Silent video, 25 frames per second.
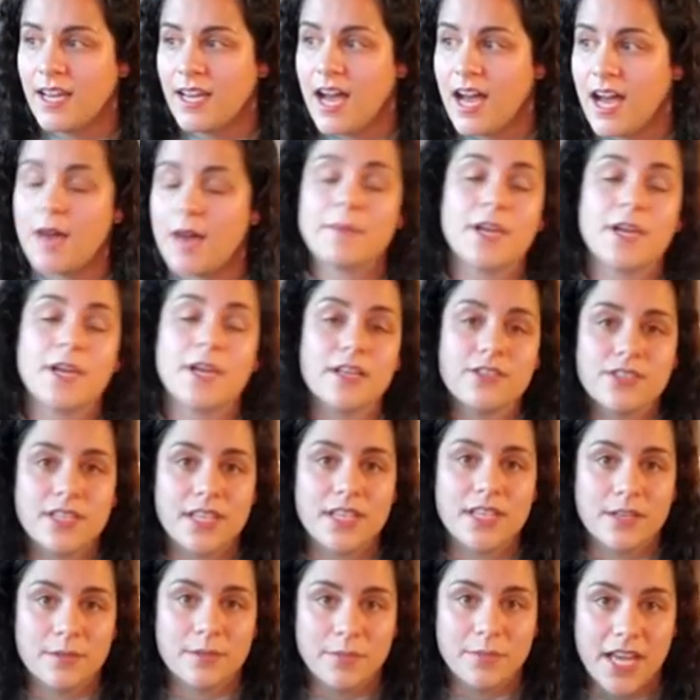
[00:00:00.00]
I'm not just
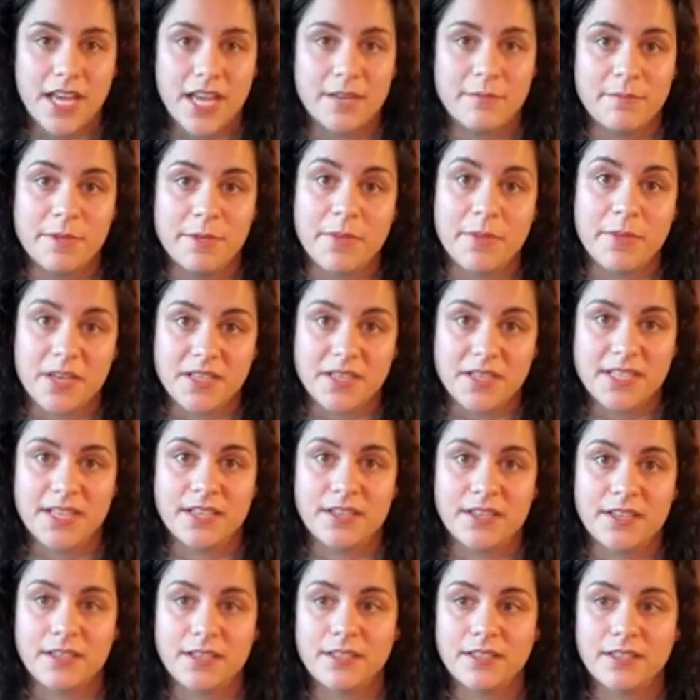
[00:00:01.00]
gonna apply to be
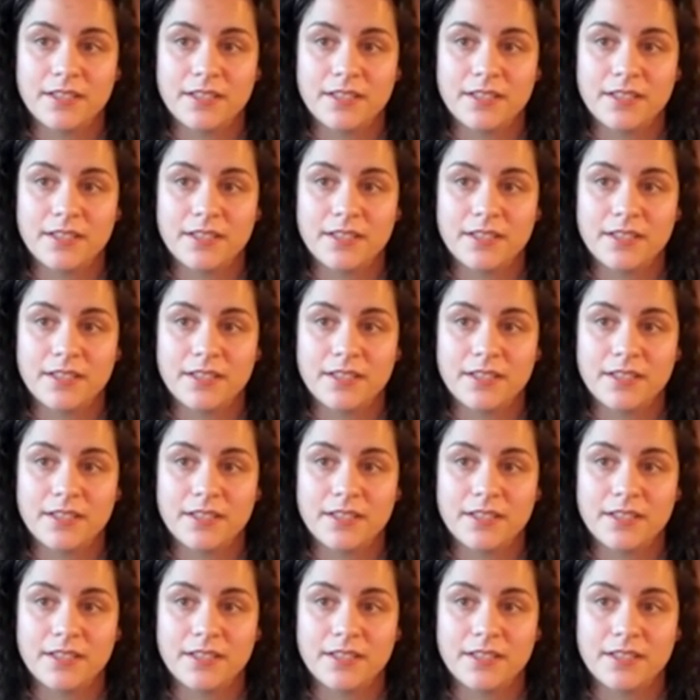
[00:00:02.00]
bartender.